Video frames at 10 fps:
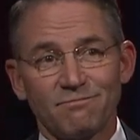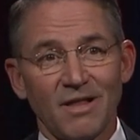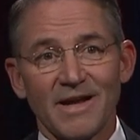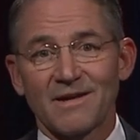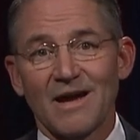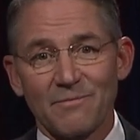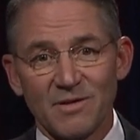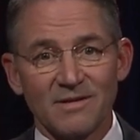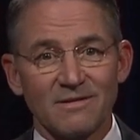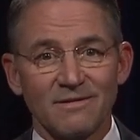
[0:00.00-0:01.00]
blind
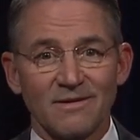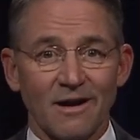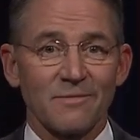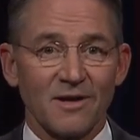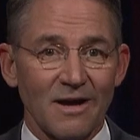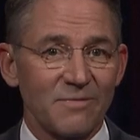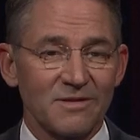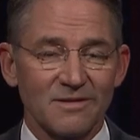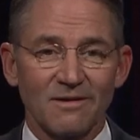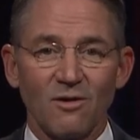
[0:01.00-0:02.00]
copied, carbon
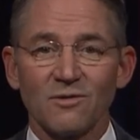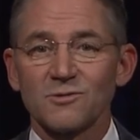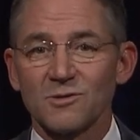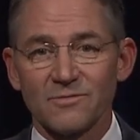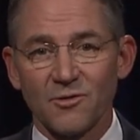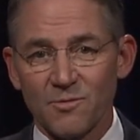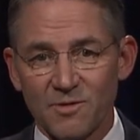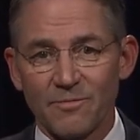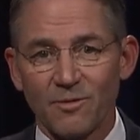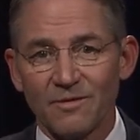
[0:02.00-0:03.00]
copied to all sorts of other
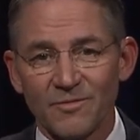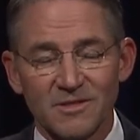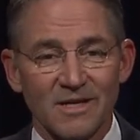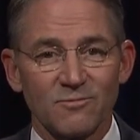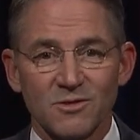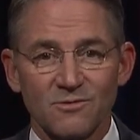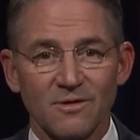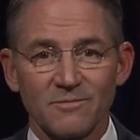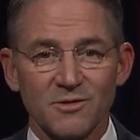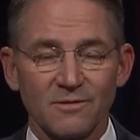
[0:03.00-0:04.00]
people. The same was
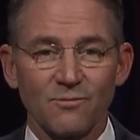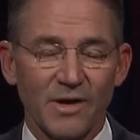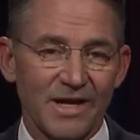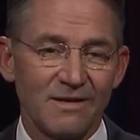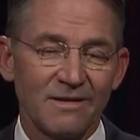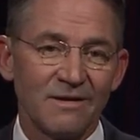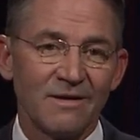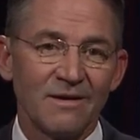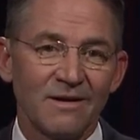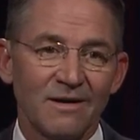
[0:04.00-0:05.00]
true, I'm sure, of Wayne.
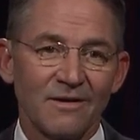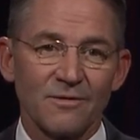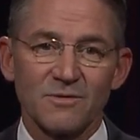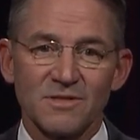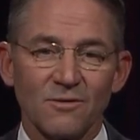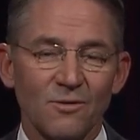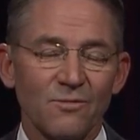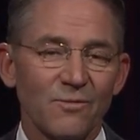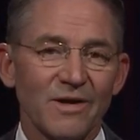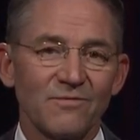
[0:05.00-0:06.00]
Uh, there is
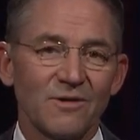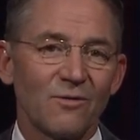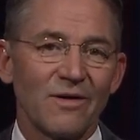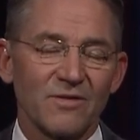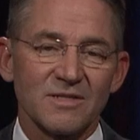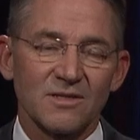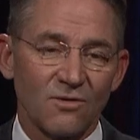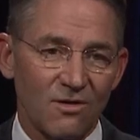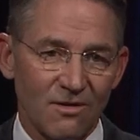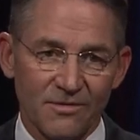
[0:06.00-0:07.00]
no, we have no evidence at
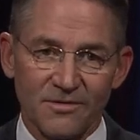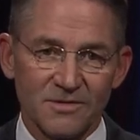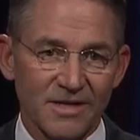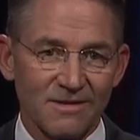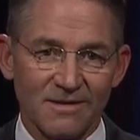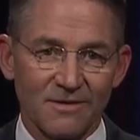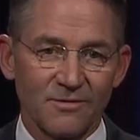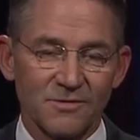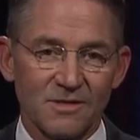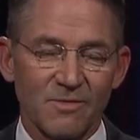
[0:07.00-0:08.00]
all that there's anything in
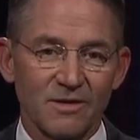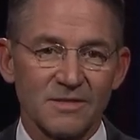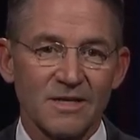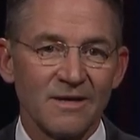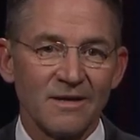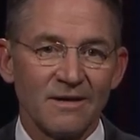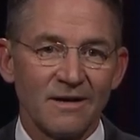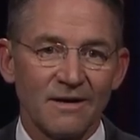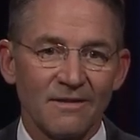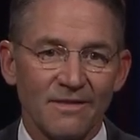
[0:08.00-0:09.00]
those emails
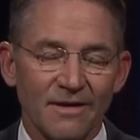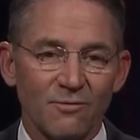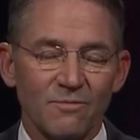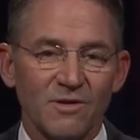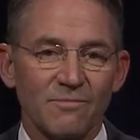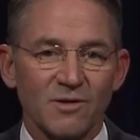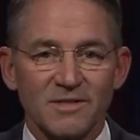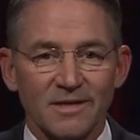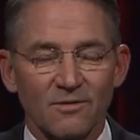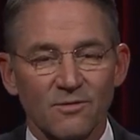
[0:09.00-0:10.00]
uh, that would be
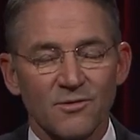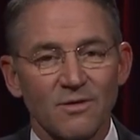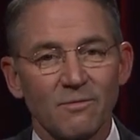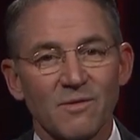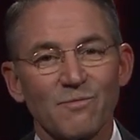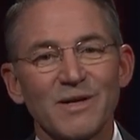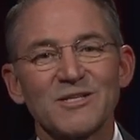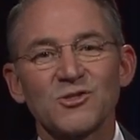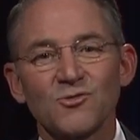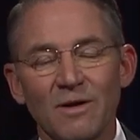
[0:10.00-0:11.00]
particularly troubling. But
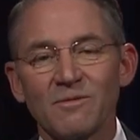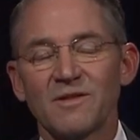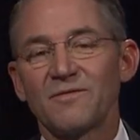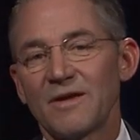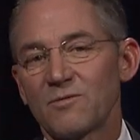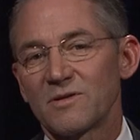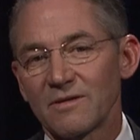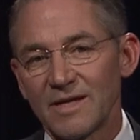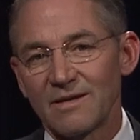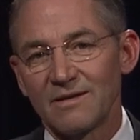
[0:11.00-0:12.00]
it's troubling that they were
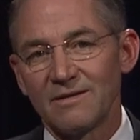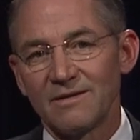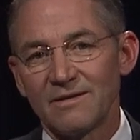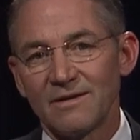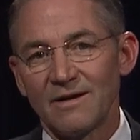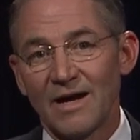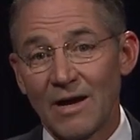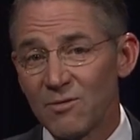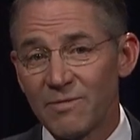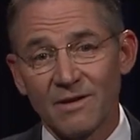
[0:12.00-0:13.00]
deleted.
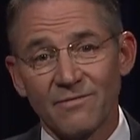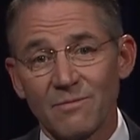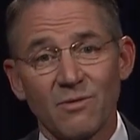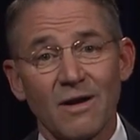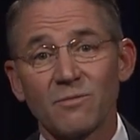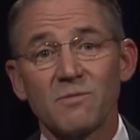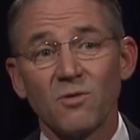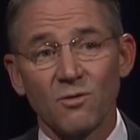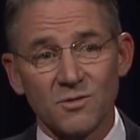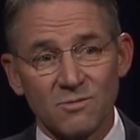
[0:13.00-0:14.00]
I would benefit probably
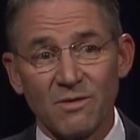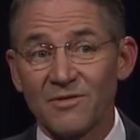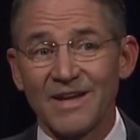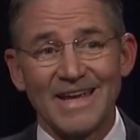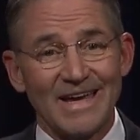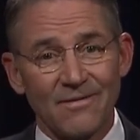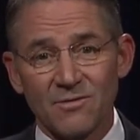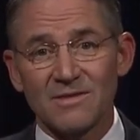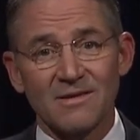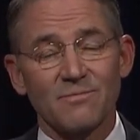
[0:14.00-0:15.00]
most. We've done
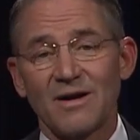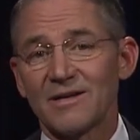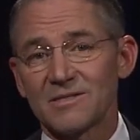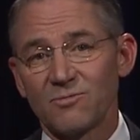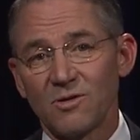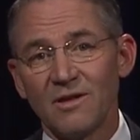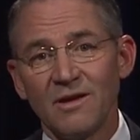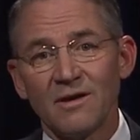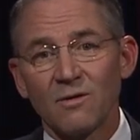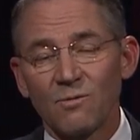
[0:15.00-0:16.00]
everything possible.
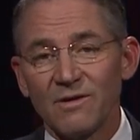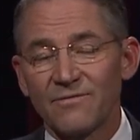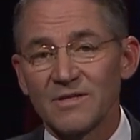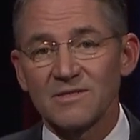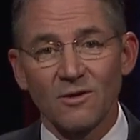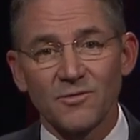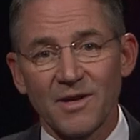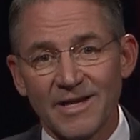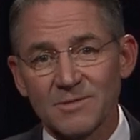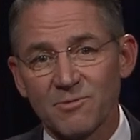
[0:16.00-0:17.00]
We've
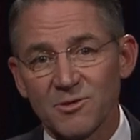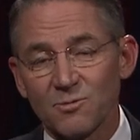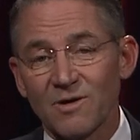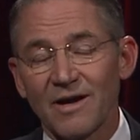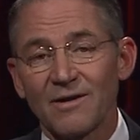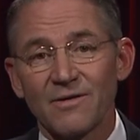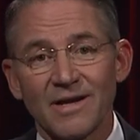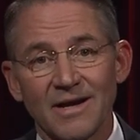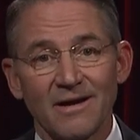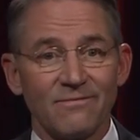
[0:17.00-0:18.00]
consulted experts. We're
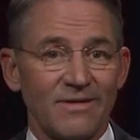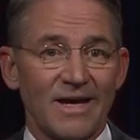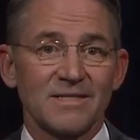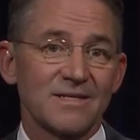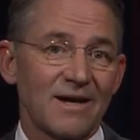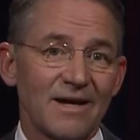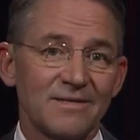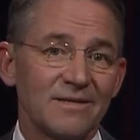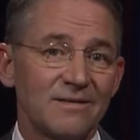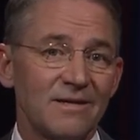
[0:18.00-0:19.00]
hiring, I've asked
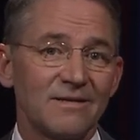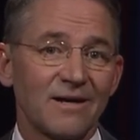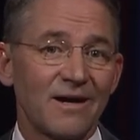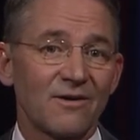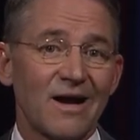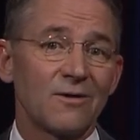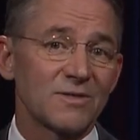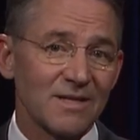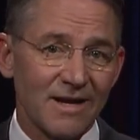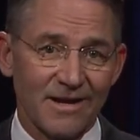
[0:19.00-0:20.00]
ITD to hire
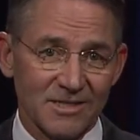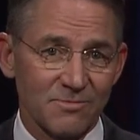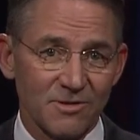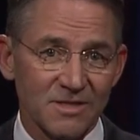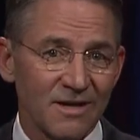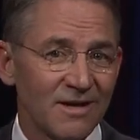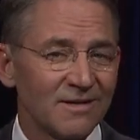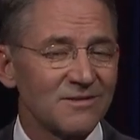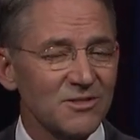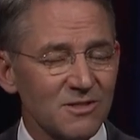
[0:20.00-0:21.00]
outside experts
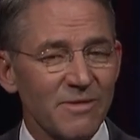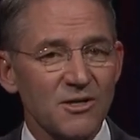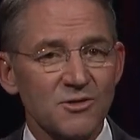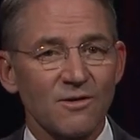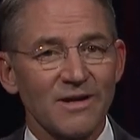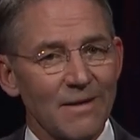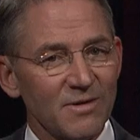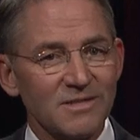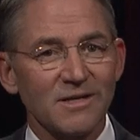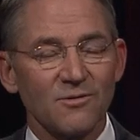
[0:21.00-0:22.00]
just to make sure, not
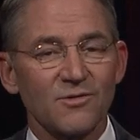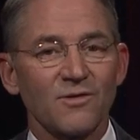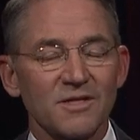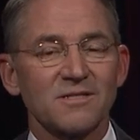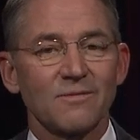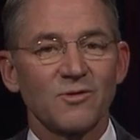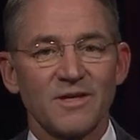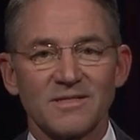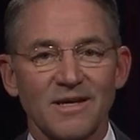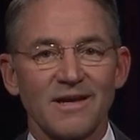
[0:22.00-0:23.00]
because I don't trust them when
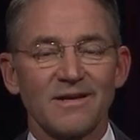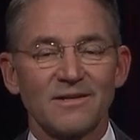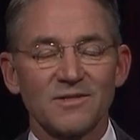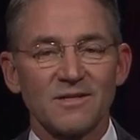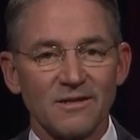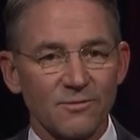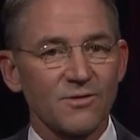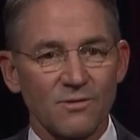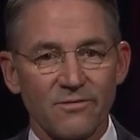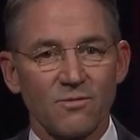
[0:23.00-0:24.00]
they say it is
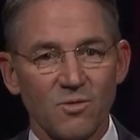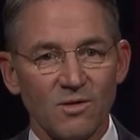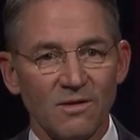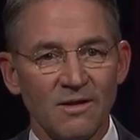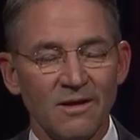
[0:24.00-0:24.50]
irretrievable,